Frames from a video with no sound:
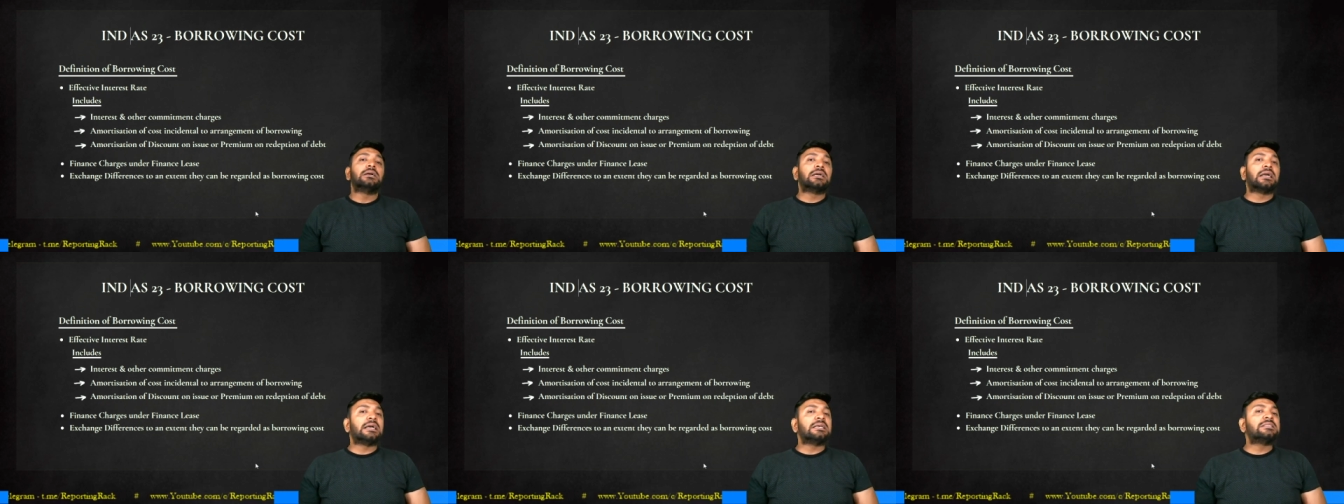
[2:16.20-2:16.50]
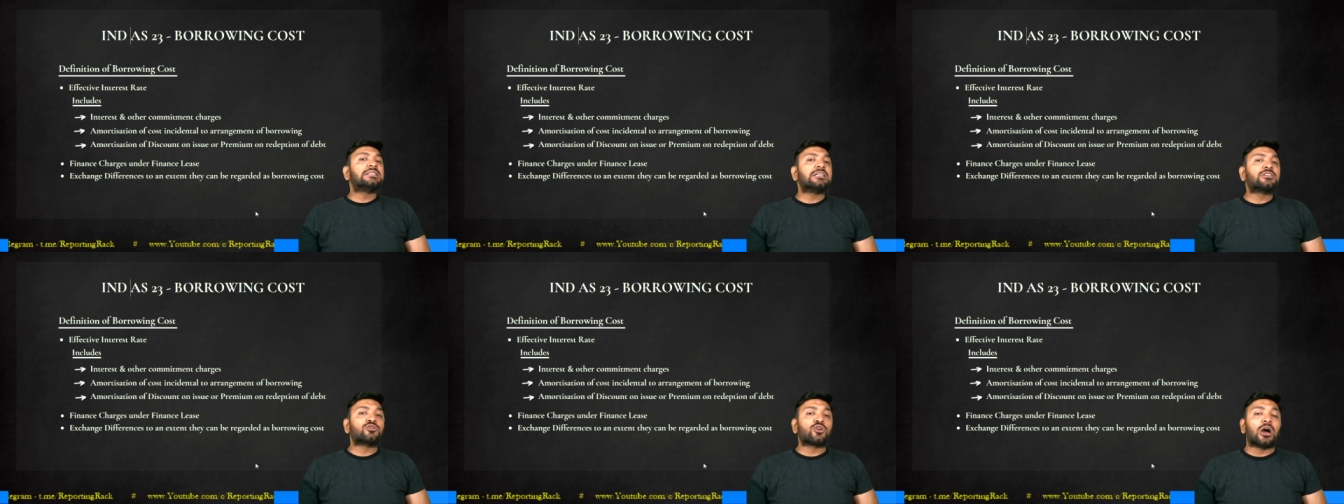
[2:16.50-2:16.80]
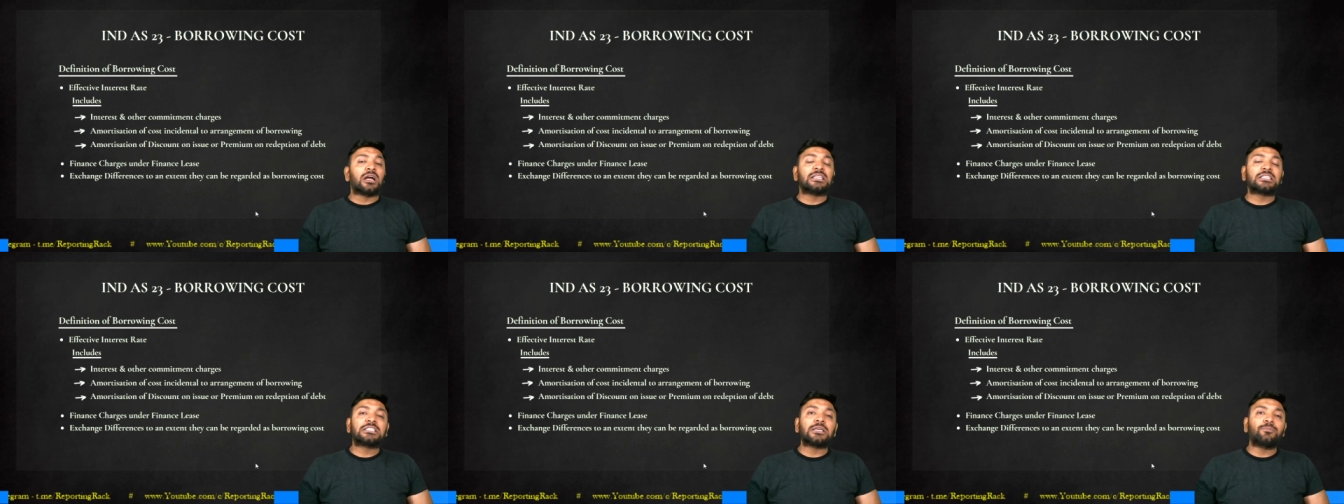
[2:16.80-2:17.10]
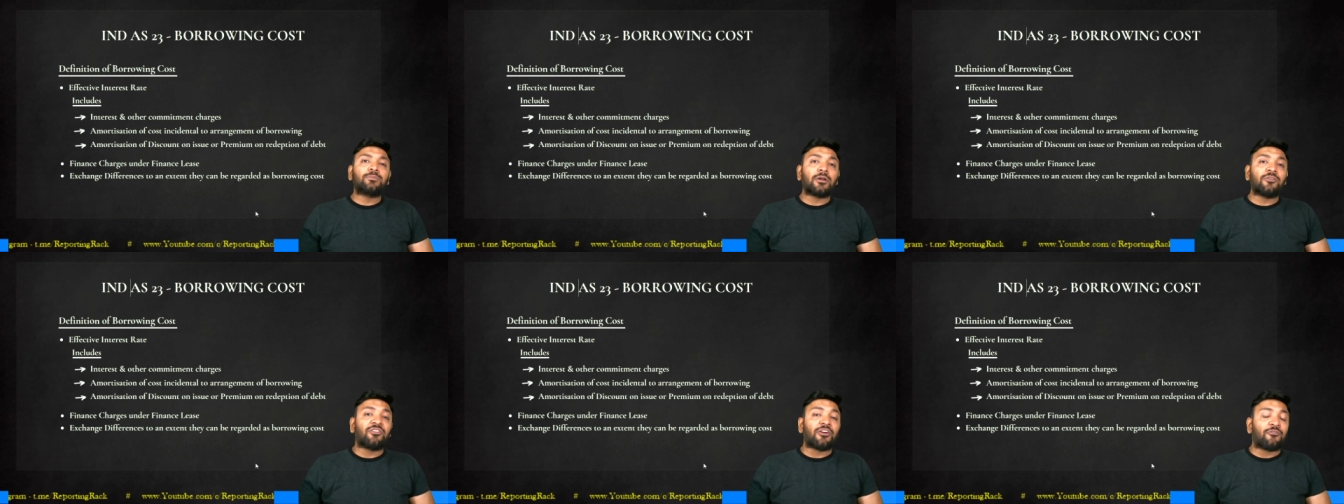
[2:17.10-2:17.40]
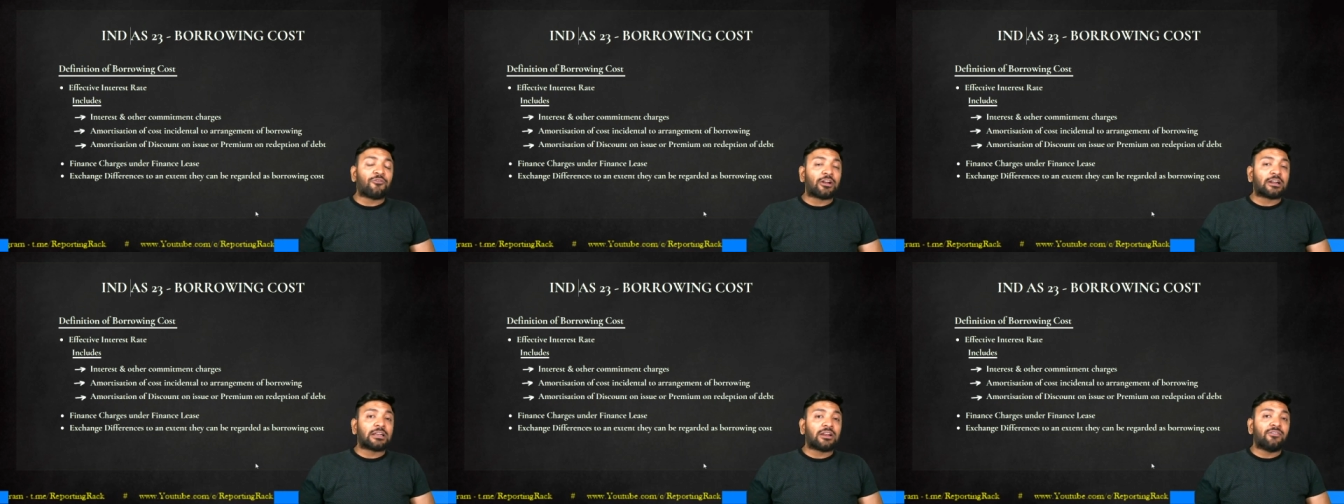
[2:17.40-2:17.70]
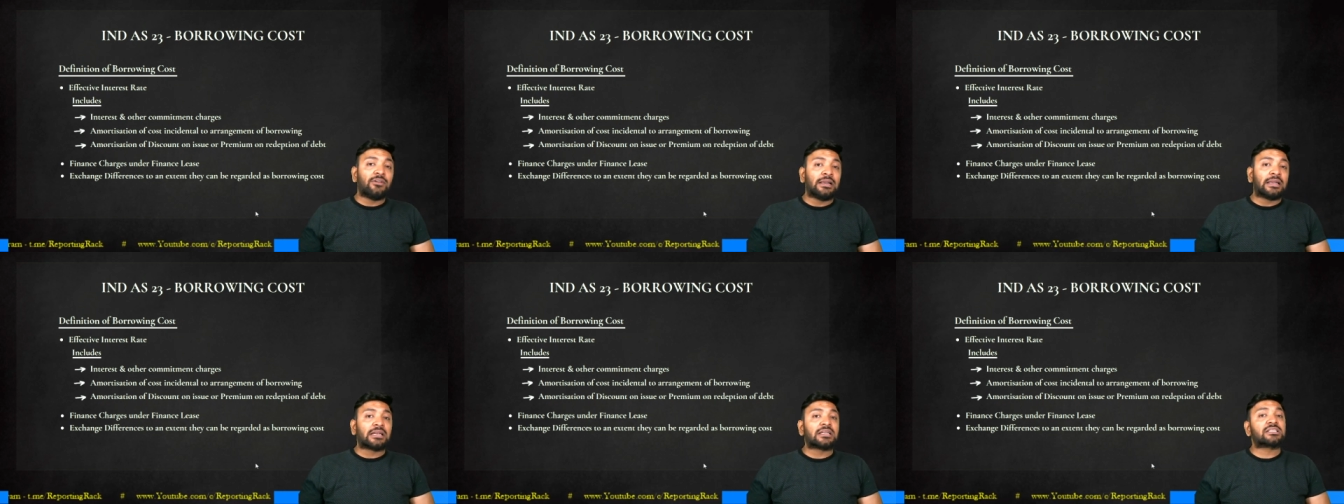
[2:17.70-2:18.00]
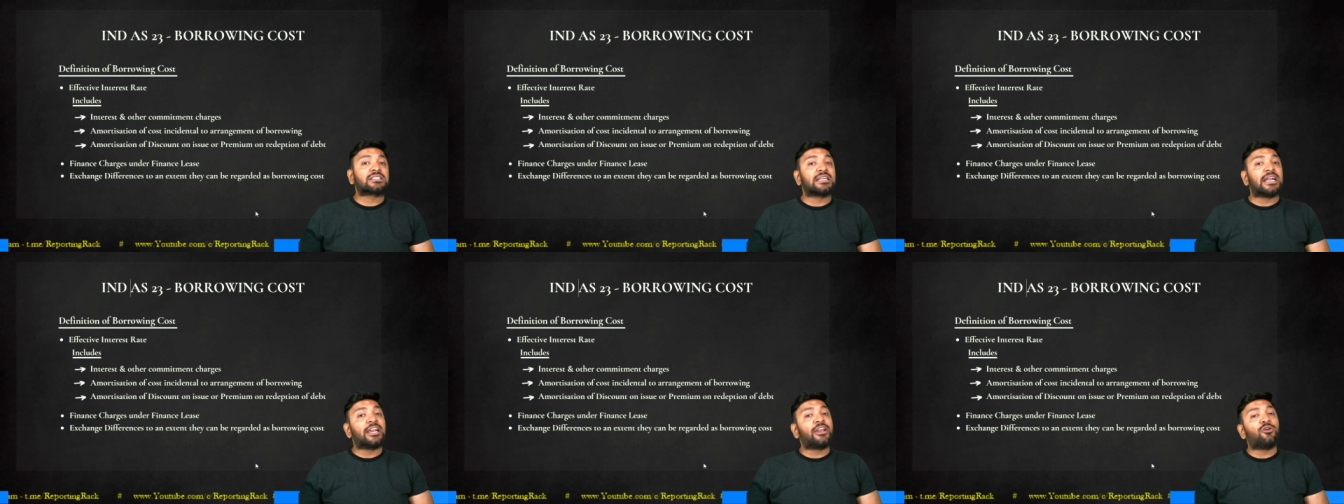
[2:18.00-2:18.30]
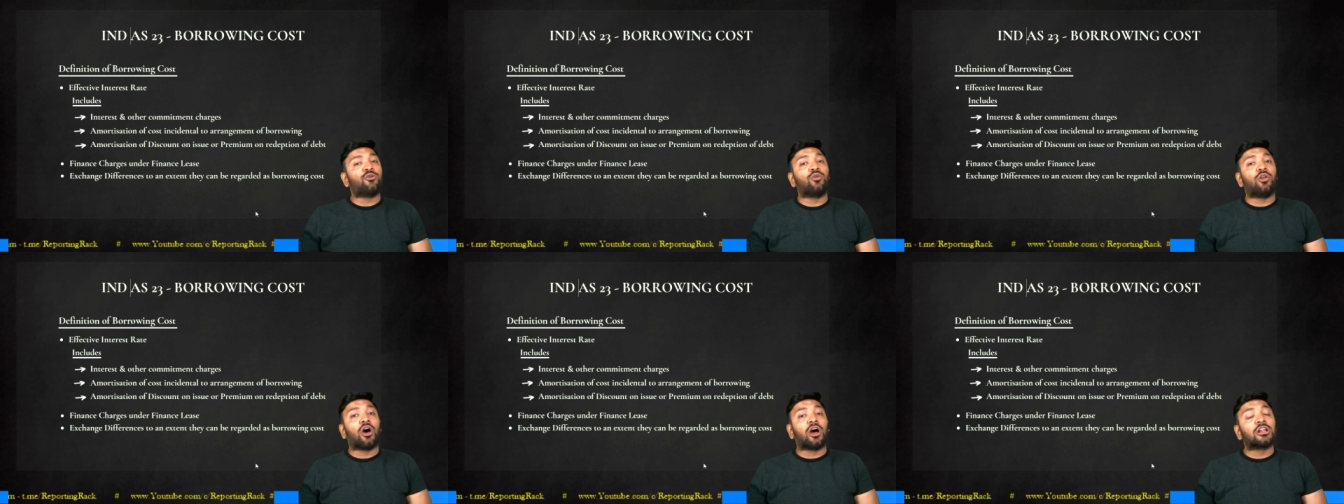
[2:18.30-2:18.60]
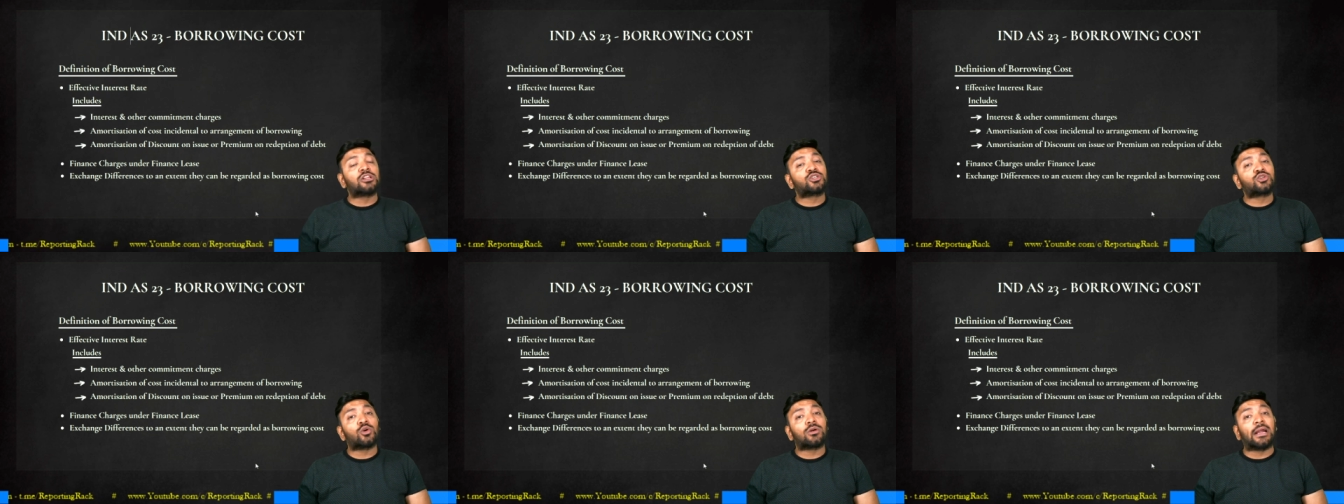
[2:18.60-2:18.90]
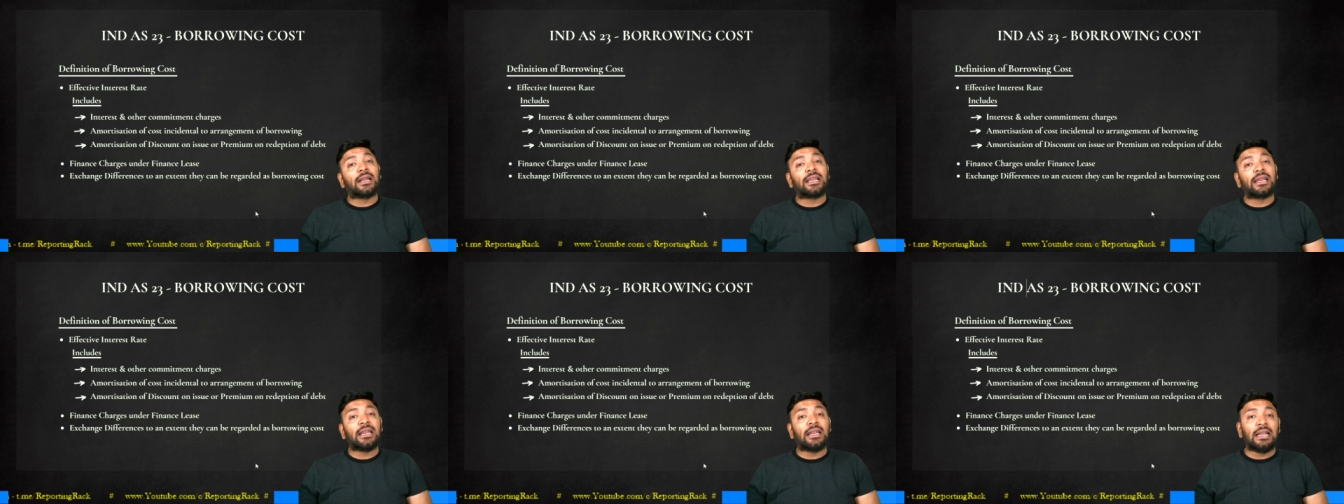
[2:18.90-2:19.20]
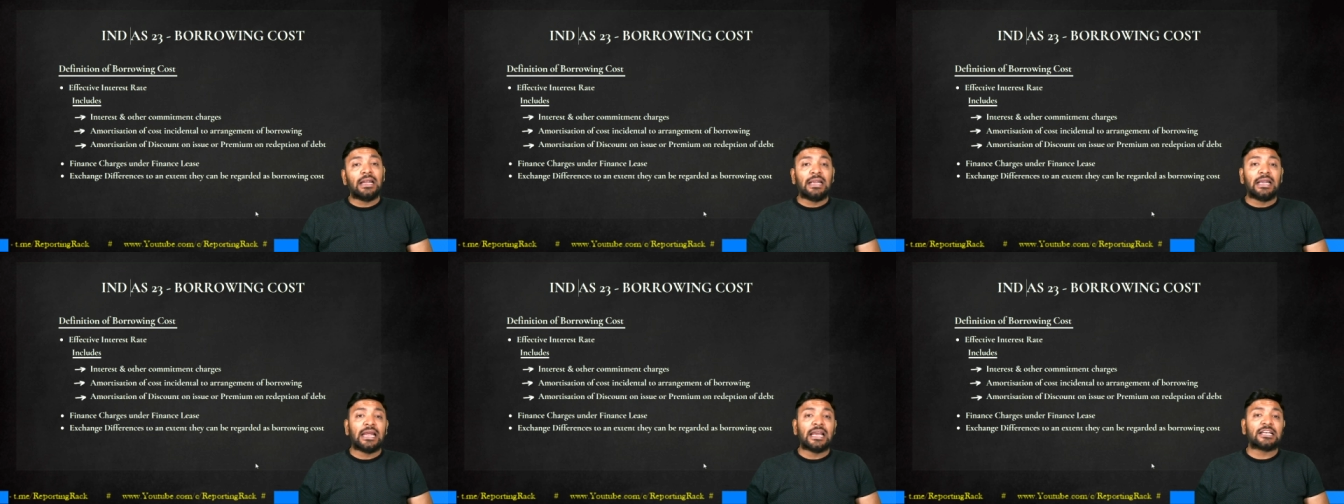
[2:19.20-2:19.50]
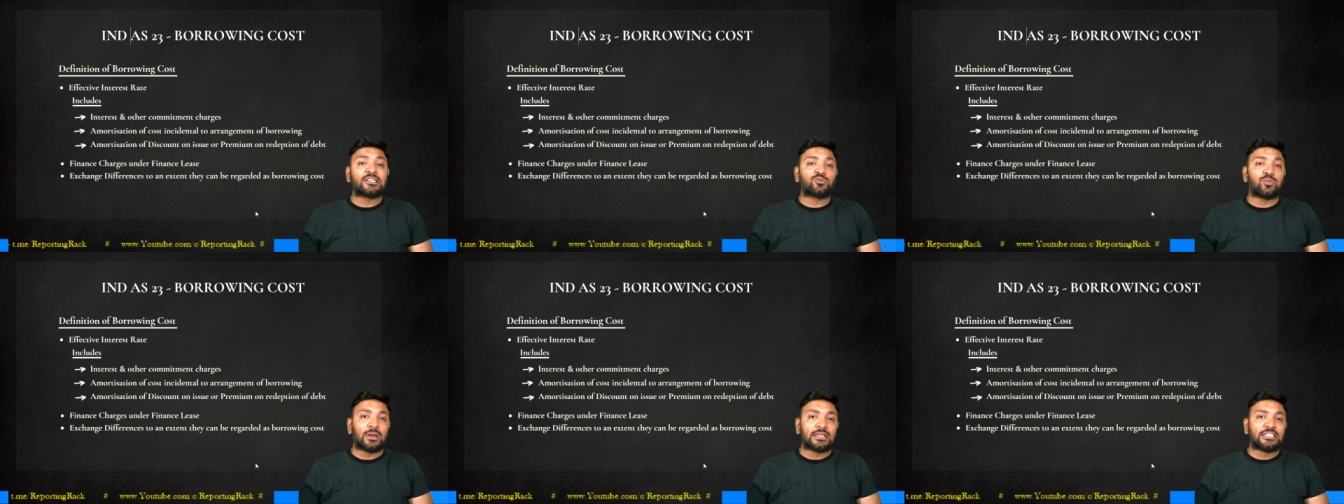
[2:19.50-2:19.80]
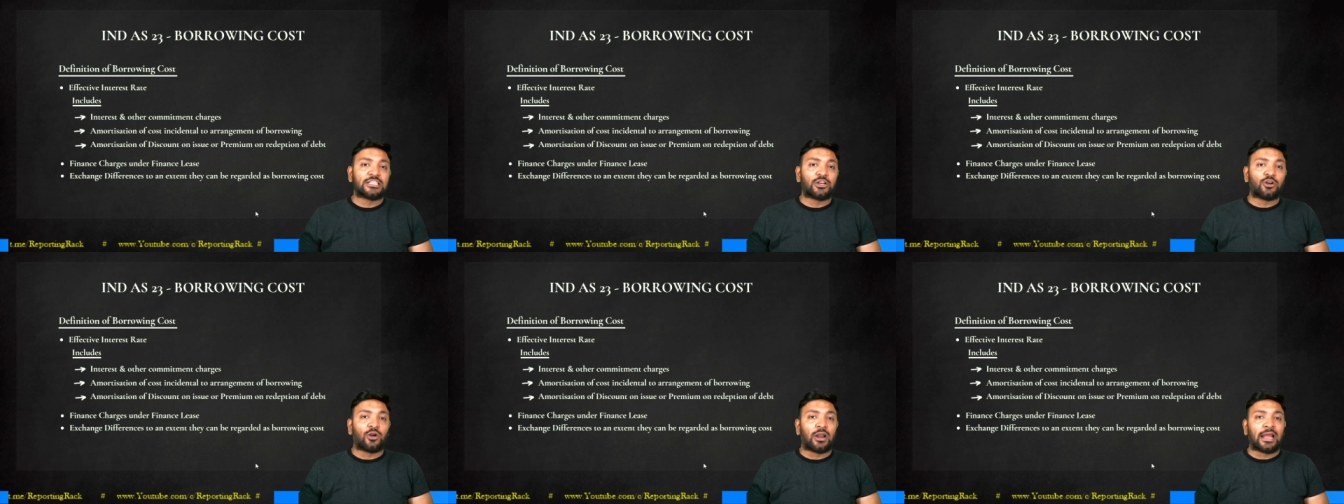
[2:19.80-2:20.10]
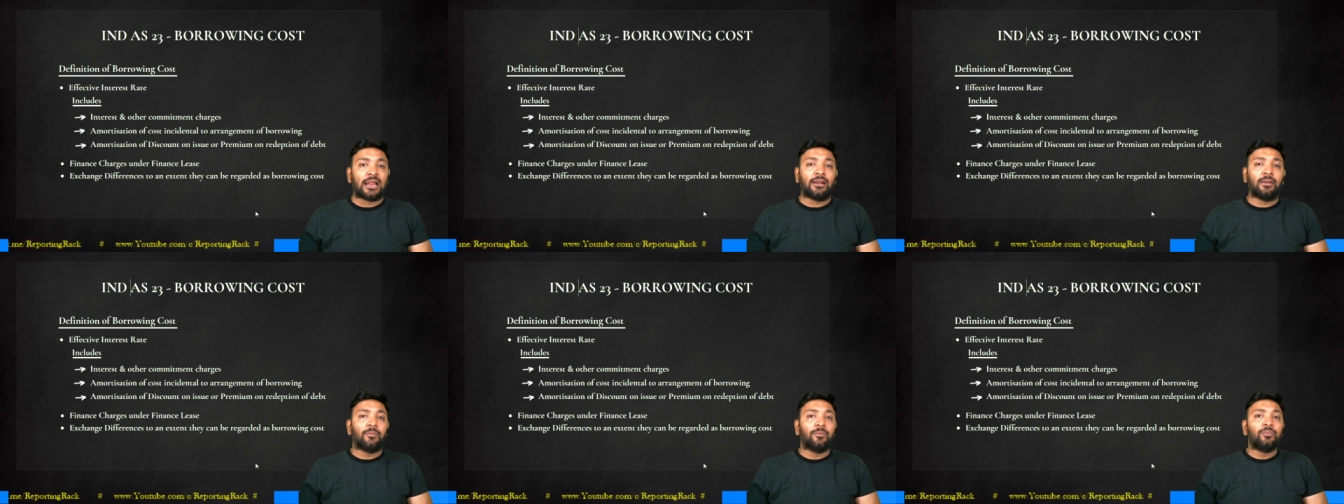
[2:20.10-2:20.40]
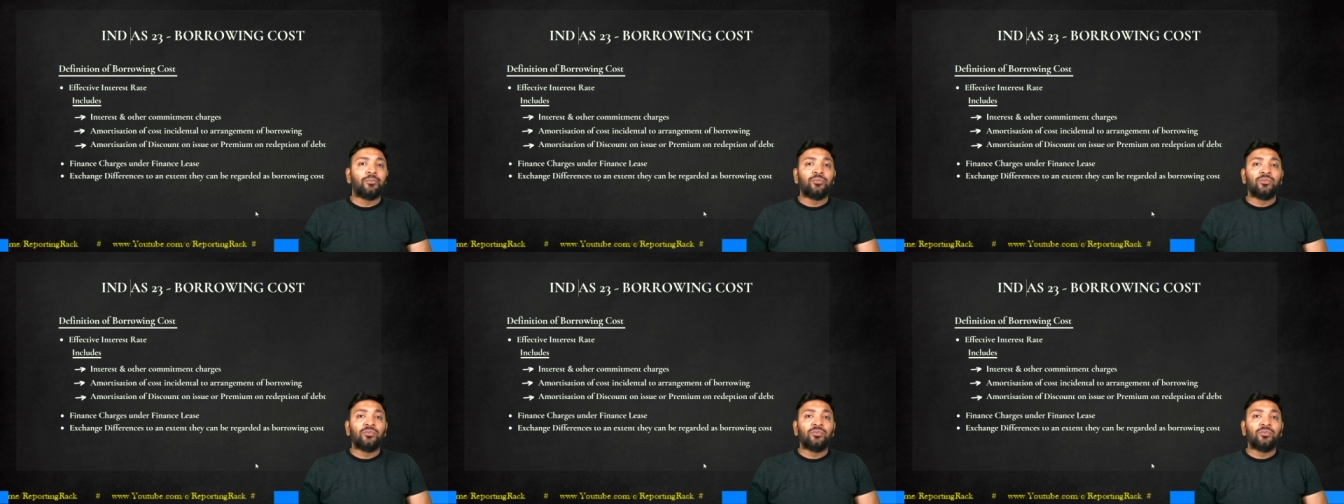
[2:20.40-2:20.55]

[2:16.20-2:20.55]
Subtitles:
With this concept of effective interest rate, you will also get in IND AS 109.